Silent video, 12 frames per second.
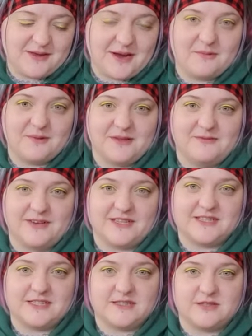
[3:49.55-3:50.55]
I will
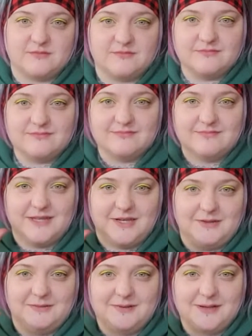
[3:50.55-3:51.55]
invest in some
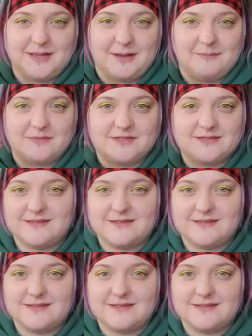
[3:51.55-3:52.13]
little clamps.